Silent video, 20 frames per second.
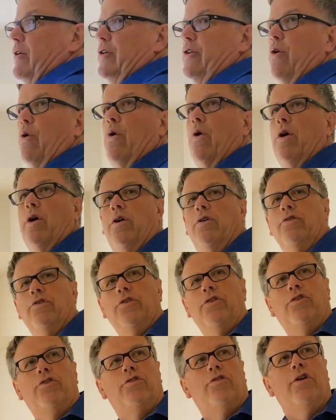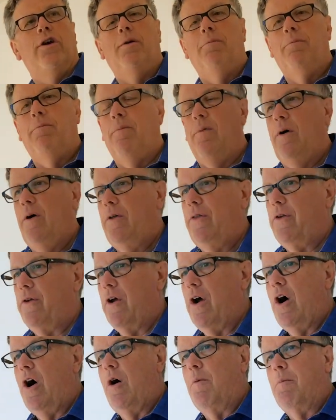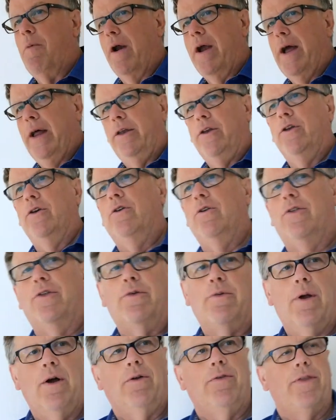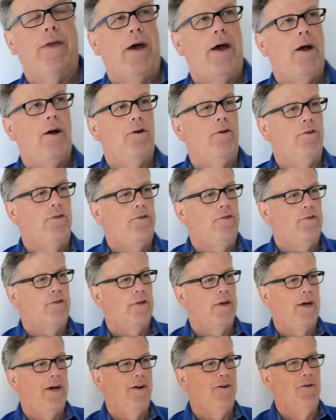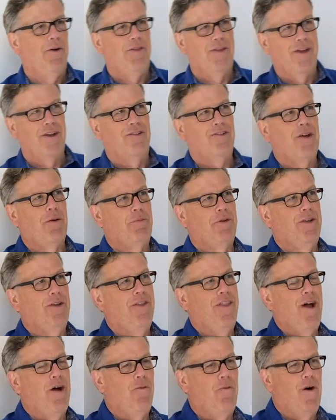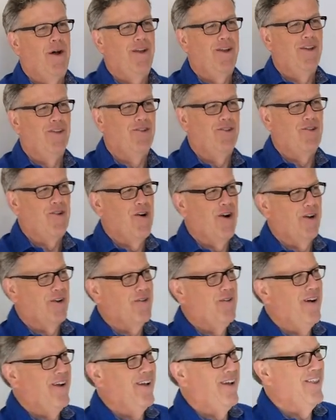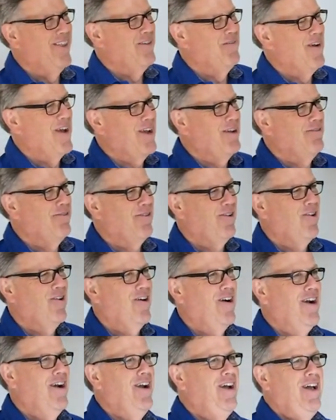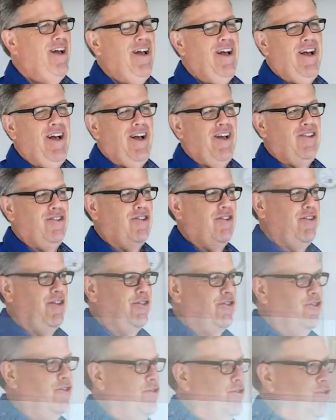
doors and trim, they're all brand new throughout the house, with the exception of that one historic one on the main floor. So this is